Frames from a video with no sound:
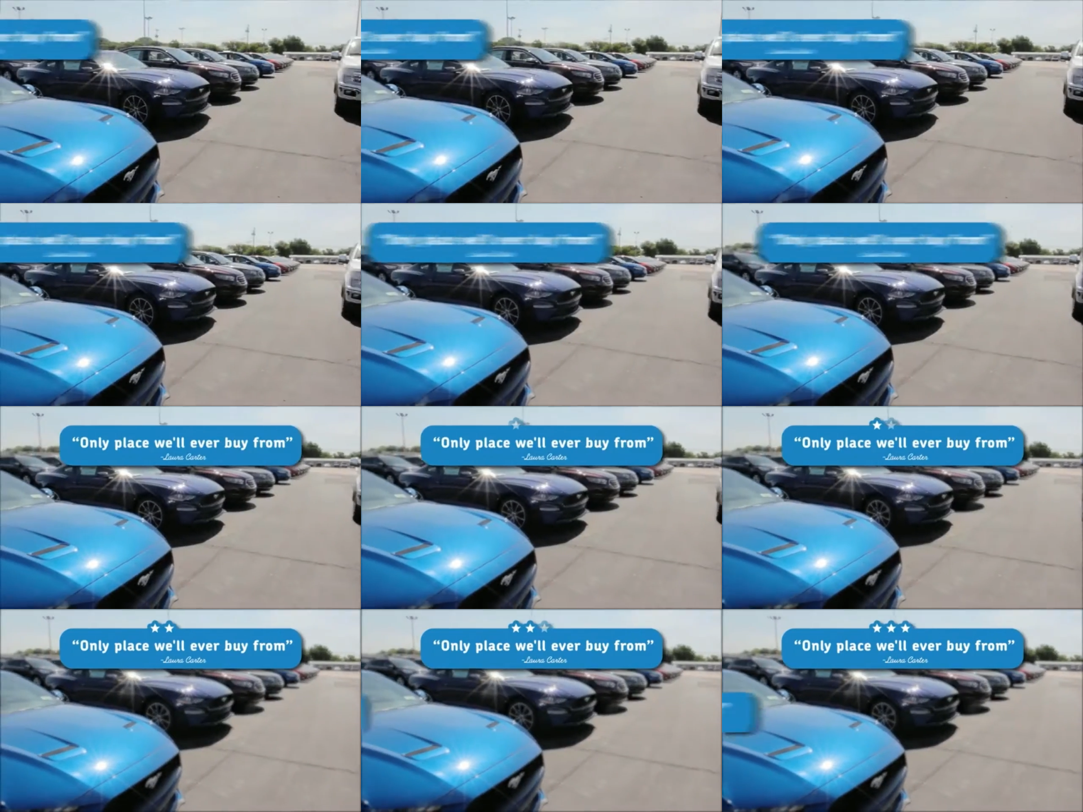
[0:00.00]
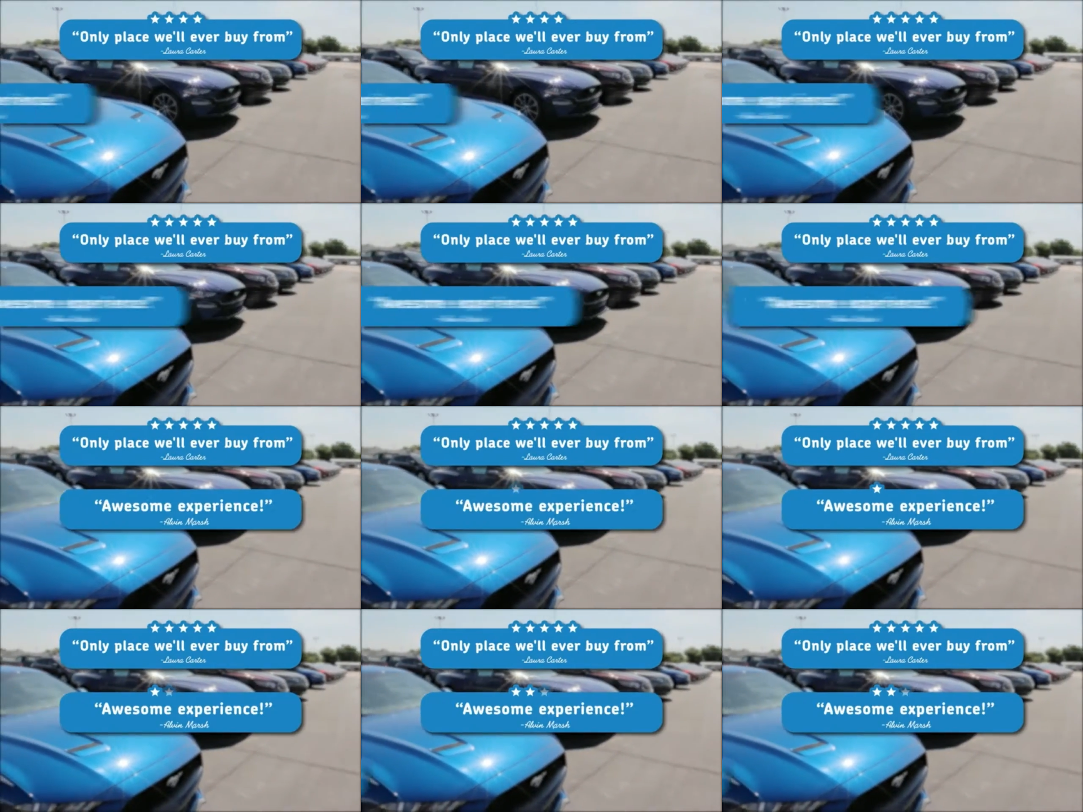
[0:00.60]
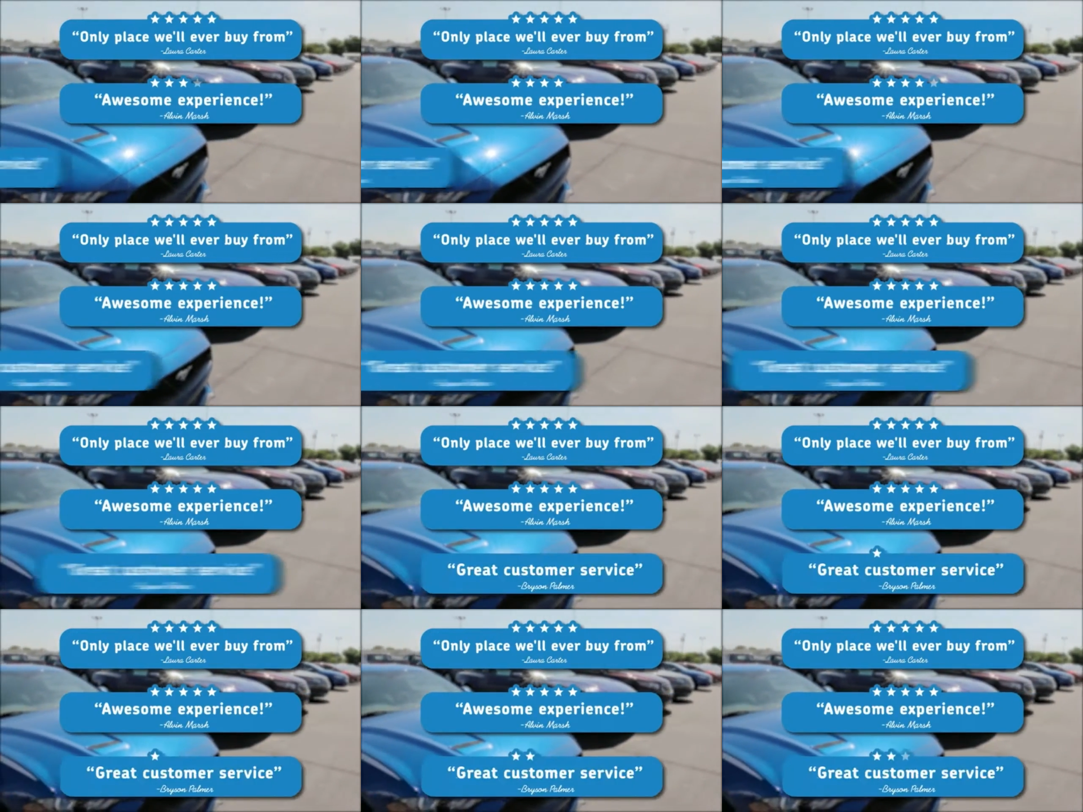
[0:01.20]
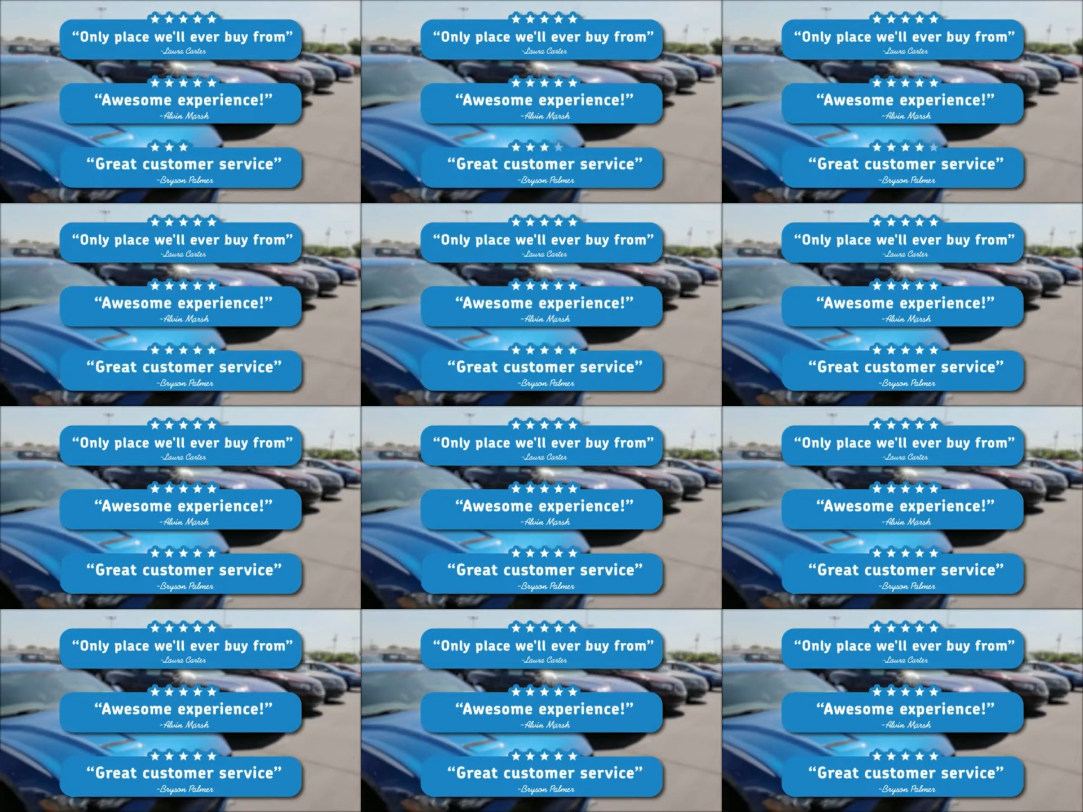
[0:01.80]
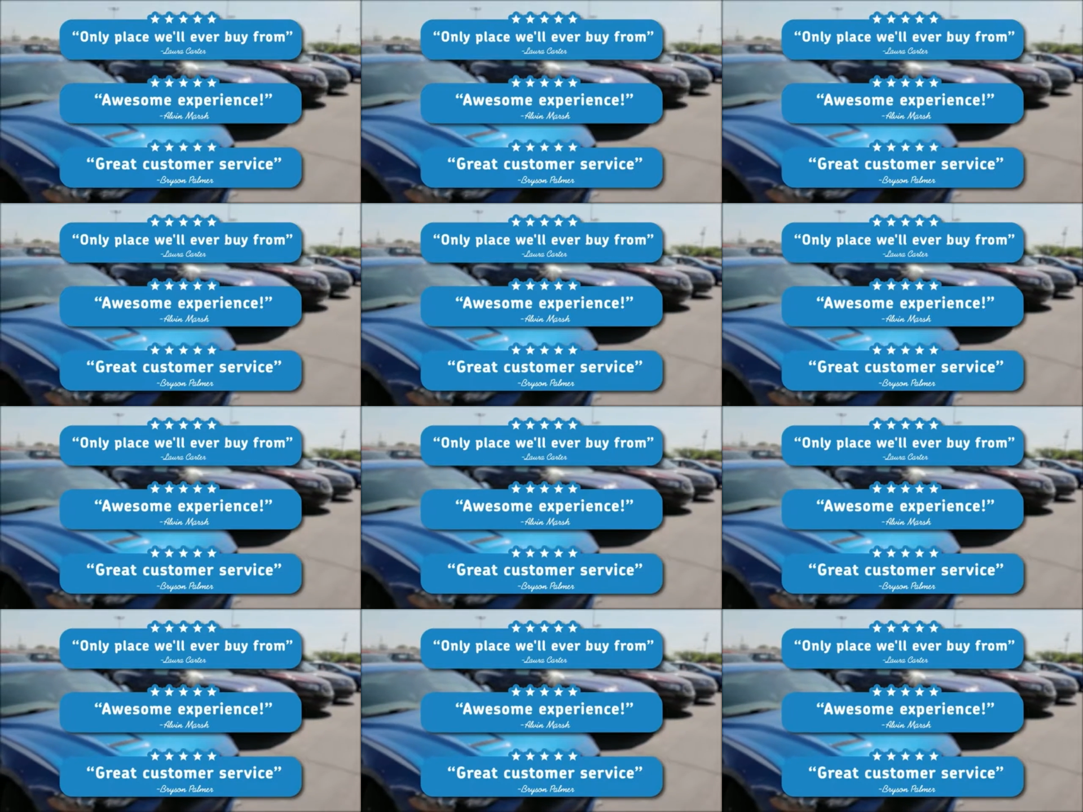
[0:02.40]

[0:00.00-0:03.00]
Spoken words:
Nobody's mouth can be seen.